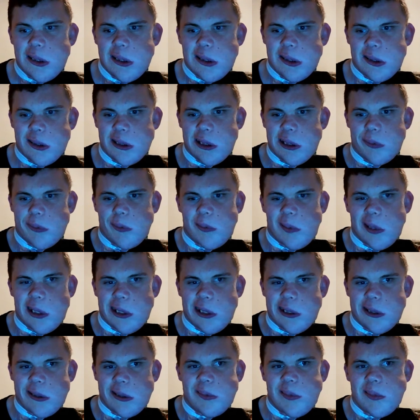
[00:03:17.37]

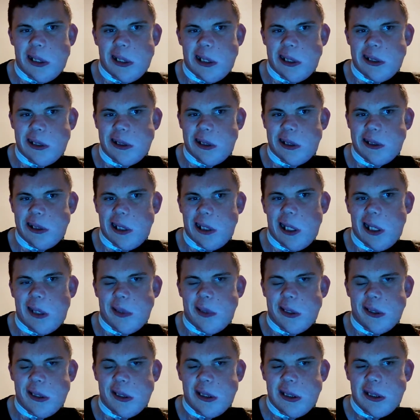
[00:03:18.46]
display thing and
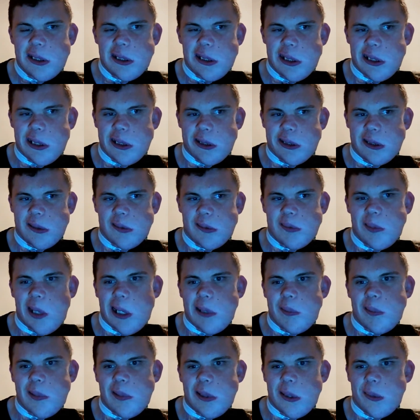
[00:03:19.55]
having to use
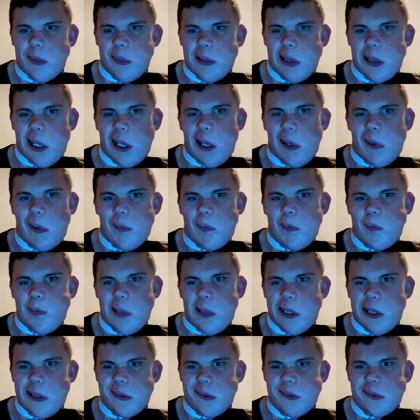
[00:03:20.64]
that for himself.
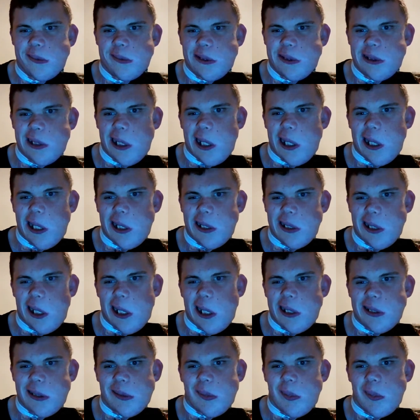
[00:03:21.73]
And yeah, it's
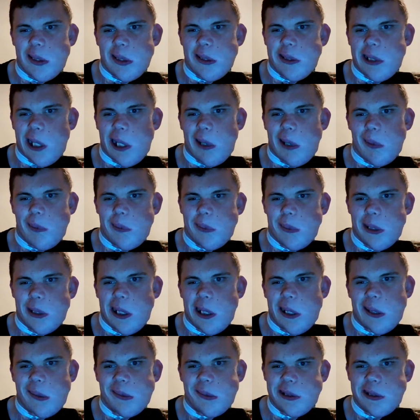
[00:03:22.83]
kind of weird how
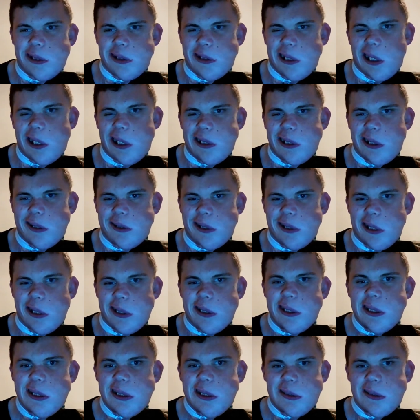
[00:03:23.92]
Tony kind of does
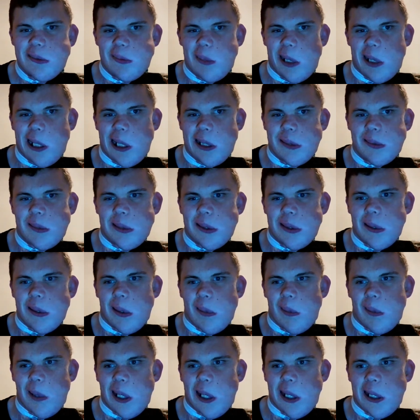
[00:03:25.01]
that for a
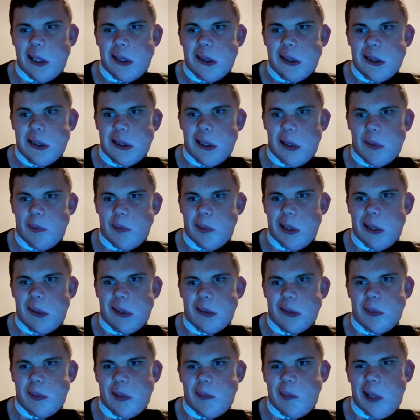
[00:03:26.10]
lot of
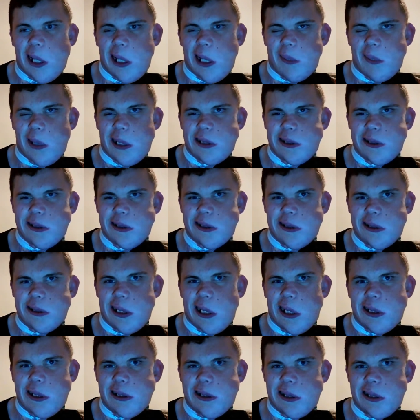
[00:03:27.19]
villains. The fact that he
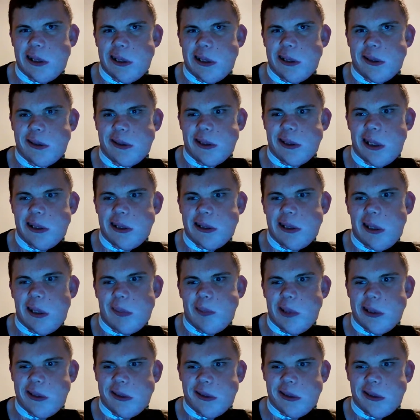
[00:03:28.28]
kind of does
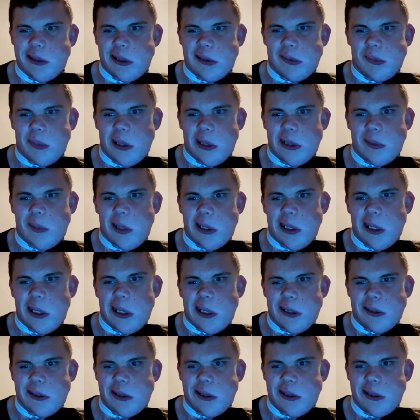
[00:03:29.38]
something stupid
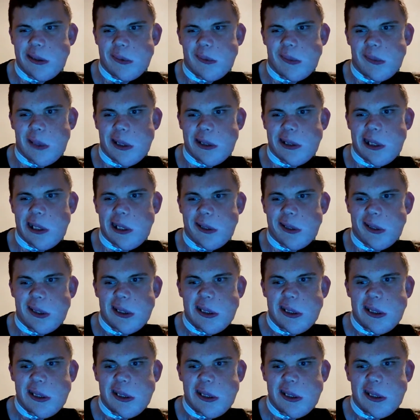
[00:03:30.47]
within the